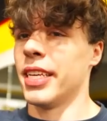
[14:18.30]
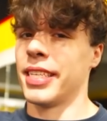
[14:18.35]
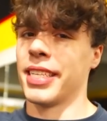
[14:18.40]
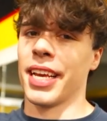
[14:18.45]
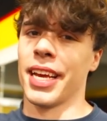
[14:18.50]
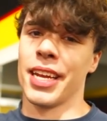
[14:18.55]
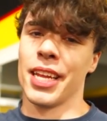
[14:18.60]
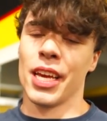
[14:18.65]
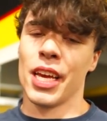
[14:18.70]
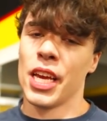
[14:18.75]
He
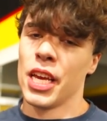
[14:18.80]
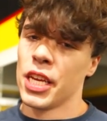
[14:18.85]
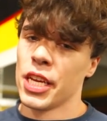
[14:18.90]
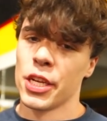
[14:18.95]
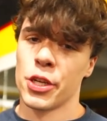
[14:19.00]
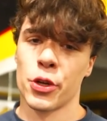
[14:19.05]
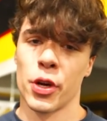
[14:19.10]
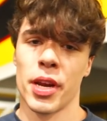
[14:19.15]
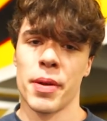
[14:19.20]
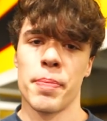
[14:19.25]
said,
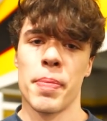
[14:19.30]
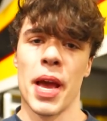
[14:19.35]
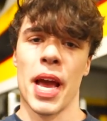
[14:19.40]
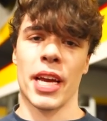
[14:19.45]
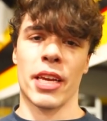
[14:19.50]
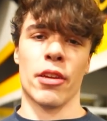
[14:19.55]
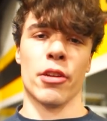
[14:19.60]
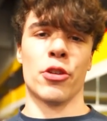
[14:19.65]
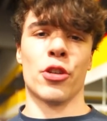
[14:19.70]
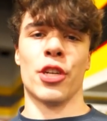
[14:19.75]
you train
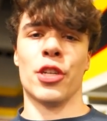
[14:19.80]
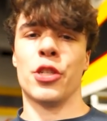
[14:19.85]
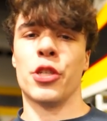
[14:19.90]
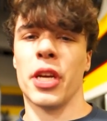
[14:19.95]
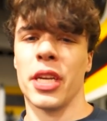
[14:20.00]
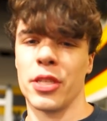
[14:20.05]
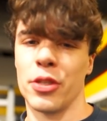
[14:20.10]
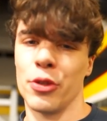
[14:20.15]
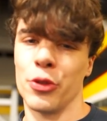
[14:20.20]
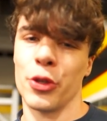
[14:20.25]
back, you train
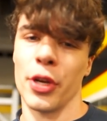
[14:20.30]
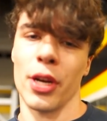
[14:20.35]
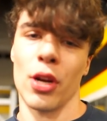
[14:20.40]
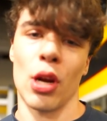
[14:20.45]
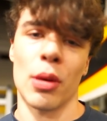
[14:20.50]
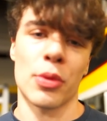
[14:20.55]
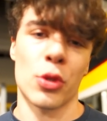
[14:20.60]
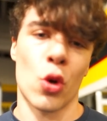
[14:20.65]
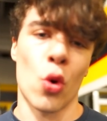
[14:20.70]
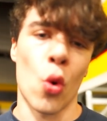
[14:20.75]
chest, you train
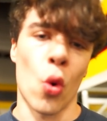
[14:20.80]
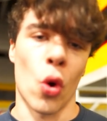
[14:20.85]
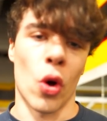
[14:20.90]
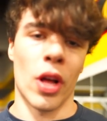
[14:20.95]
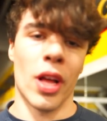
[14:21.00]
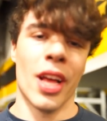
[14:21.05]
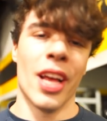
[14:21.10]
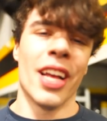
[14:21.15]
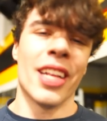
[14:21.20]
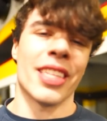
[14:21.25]
arms, cool.
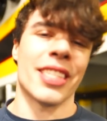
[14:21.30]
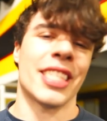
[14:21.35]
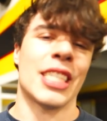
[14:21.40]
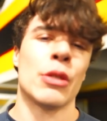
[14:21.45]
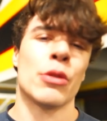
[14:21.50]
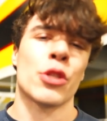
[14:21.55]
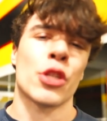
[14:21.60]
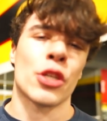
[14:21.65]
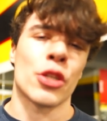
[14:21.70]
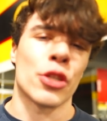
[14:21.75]
Let's
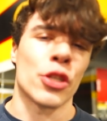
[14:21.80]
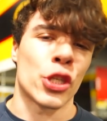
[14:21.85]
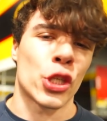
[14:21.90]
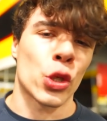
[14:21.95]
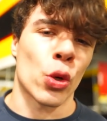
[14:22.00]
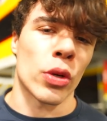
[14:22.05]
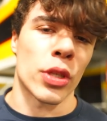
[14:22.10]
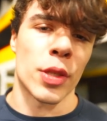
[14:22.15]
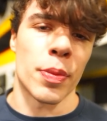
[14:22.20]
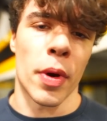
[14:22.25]
see what's under the
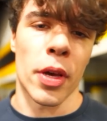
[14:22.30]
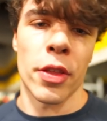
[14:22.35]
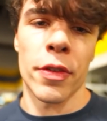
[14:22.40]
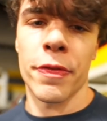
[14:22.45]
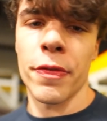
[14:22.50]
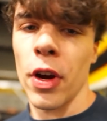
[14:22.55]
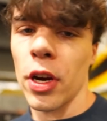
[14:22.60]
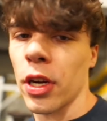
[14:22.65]
shorts, mother.